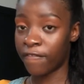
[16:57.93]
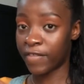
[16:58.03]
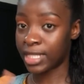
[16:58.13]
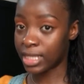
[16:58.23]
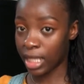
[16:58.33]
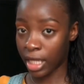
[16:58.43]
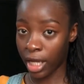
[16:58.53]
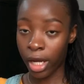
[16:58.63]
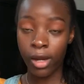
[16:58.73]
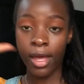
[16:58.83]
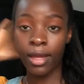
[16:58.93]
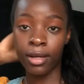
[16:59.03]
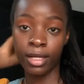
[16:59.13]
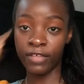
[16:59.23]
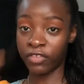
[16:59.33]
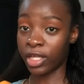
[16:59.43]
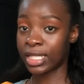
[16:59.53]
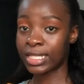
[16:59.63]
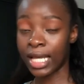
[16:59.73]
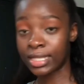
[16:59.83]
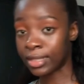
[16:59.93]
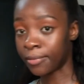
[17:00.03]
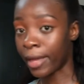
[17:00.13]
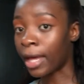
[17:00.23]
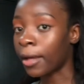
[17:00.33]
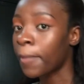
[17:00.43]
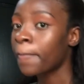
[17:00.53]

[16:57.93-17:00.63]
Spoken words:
facing here and leave the other side to the back.